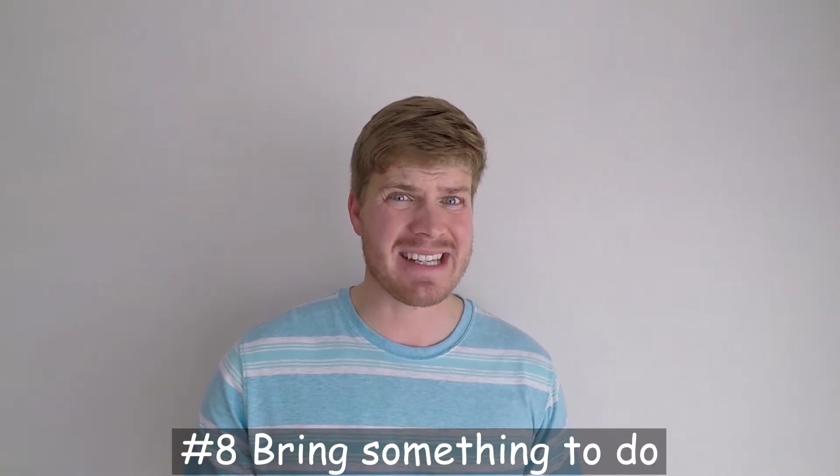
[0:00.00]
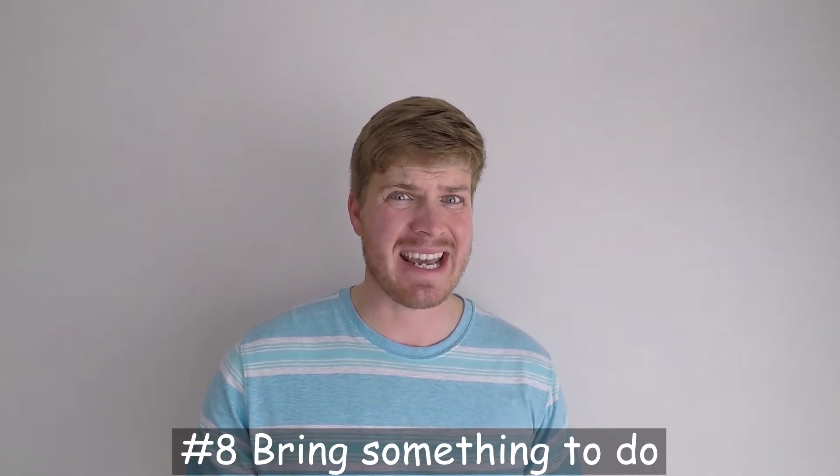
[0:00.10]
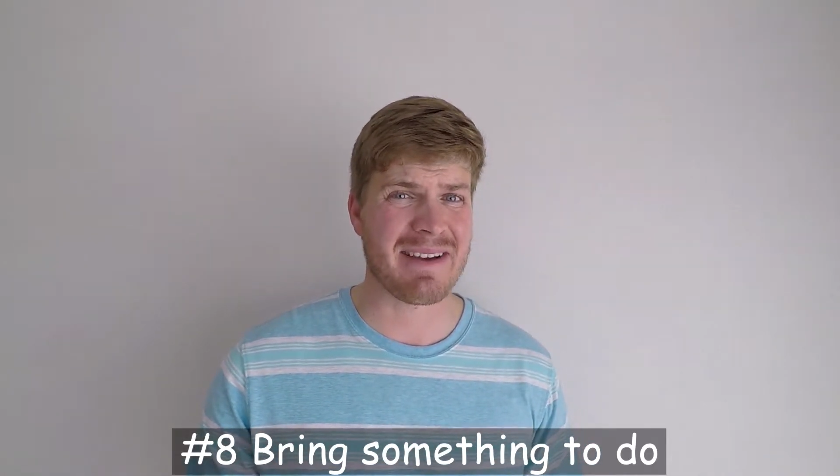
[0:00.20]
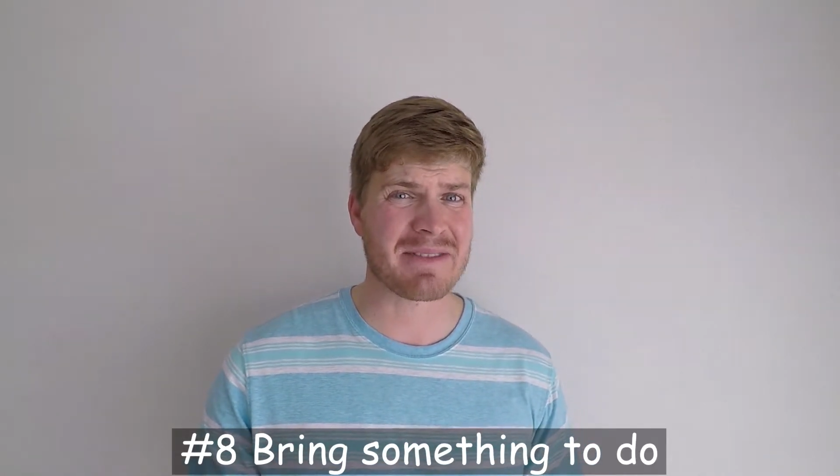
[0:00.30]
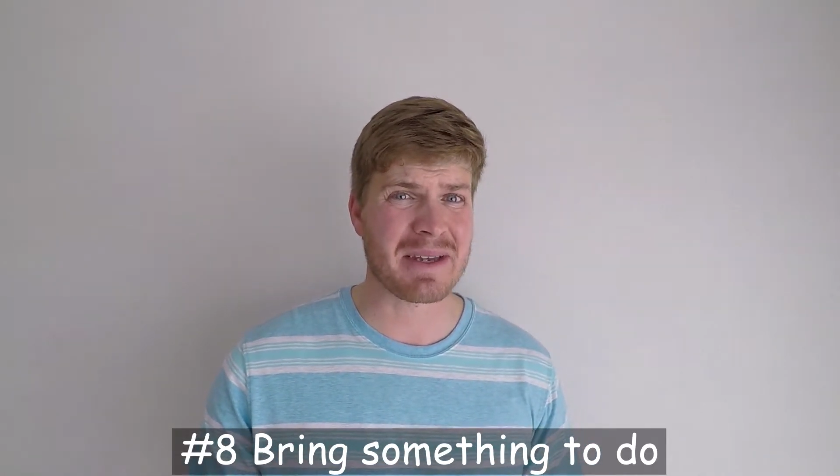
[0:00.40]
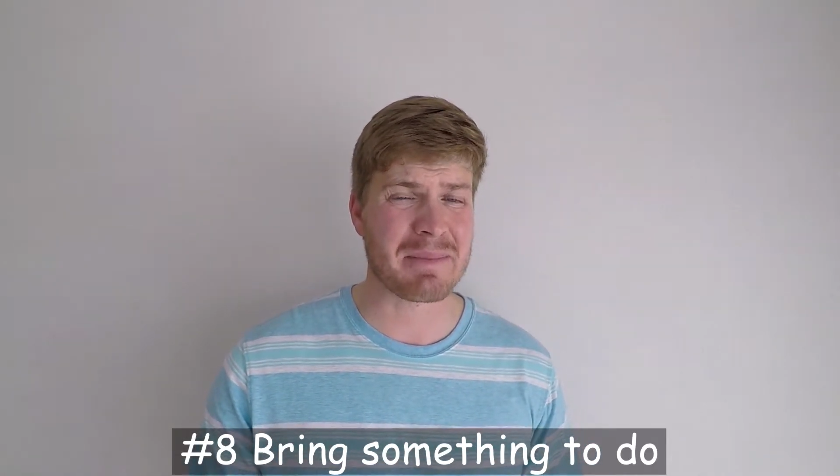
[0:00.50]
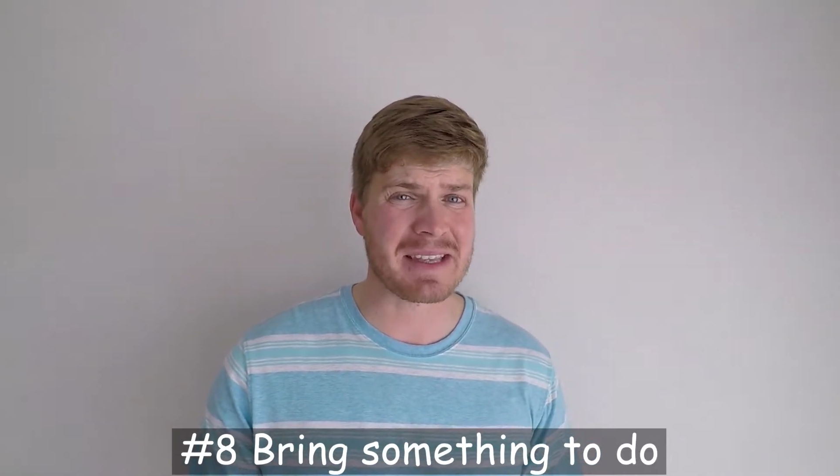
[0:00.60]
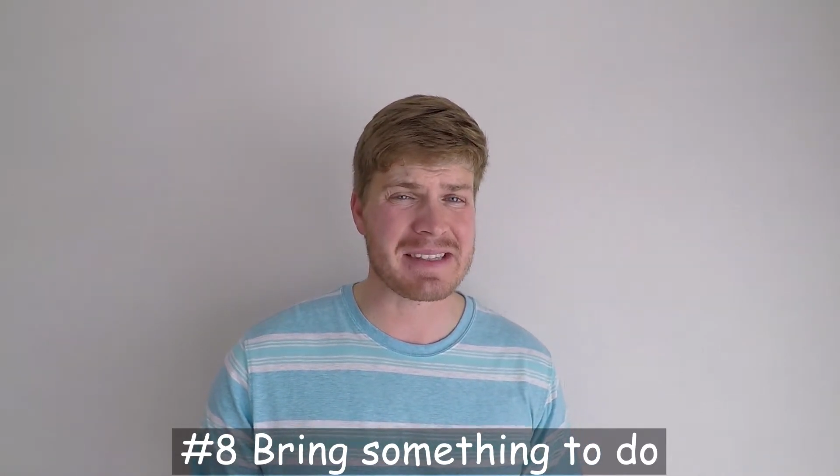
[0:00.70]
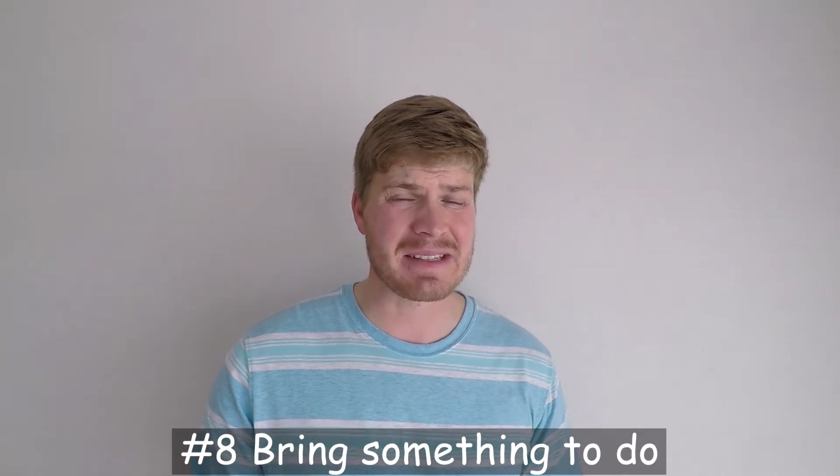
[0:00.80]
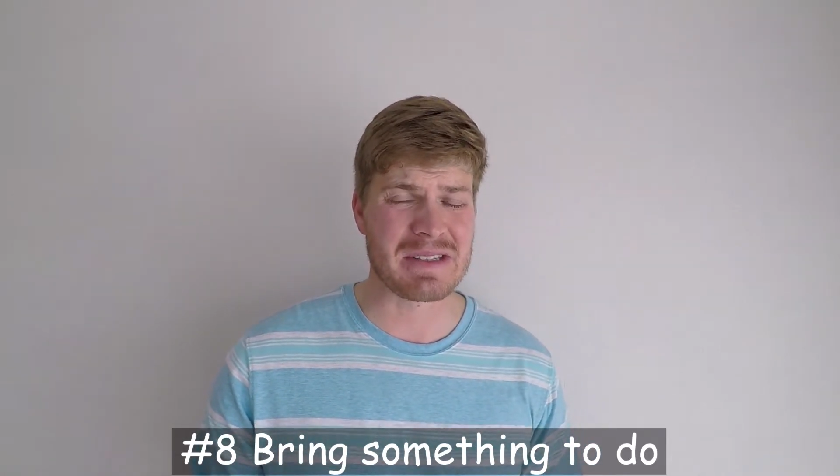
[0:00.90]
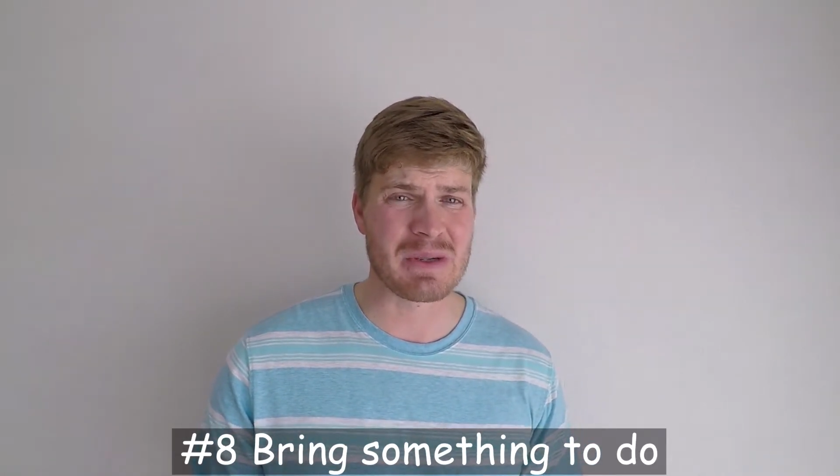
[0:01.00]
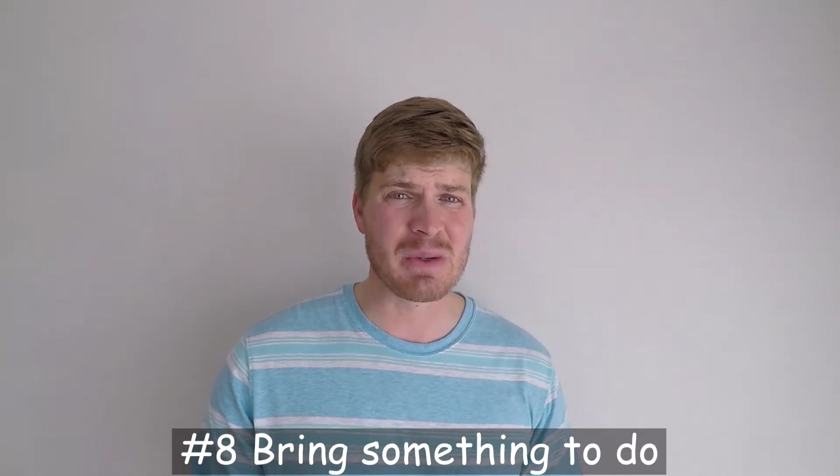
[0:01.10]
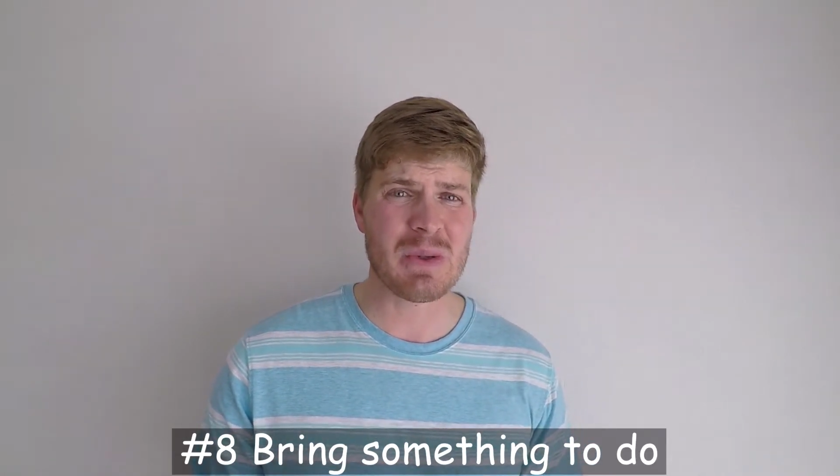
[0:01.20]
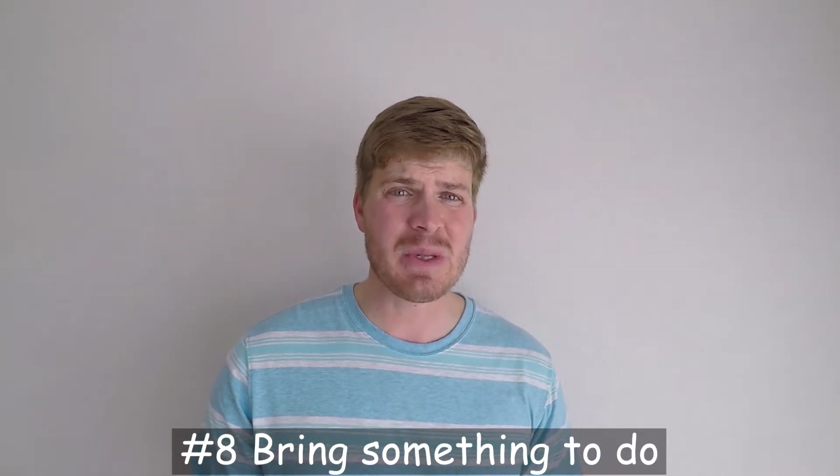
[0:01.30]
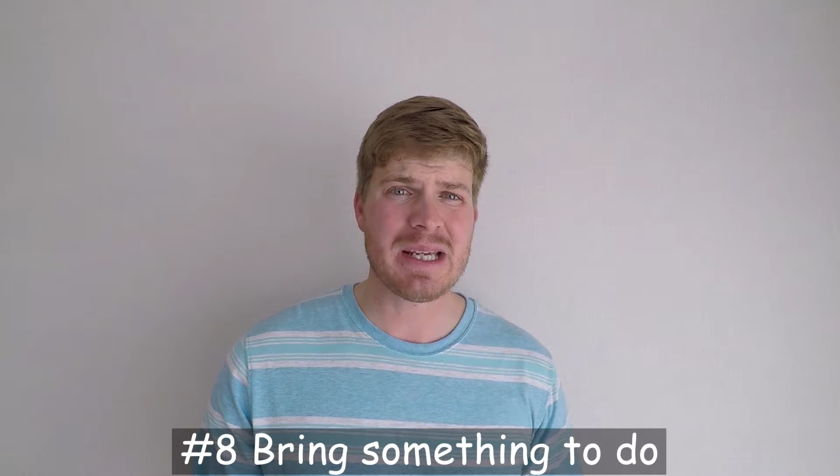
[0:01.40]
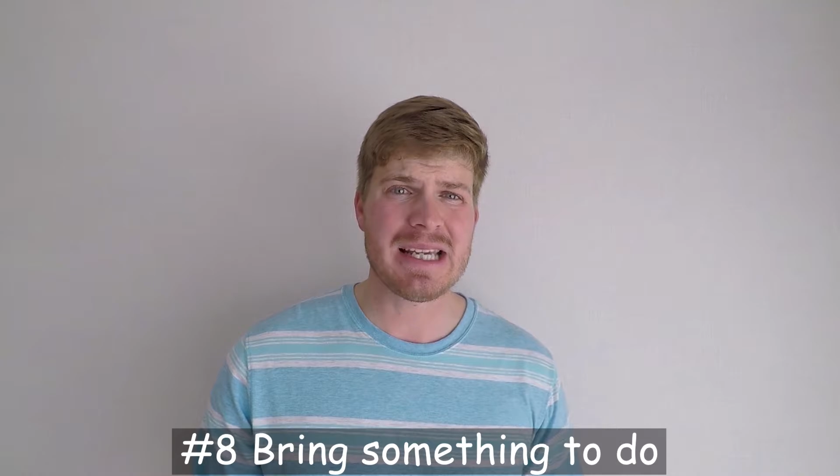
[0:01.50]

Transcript: to have something to do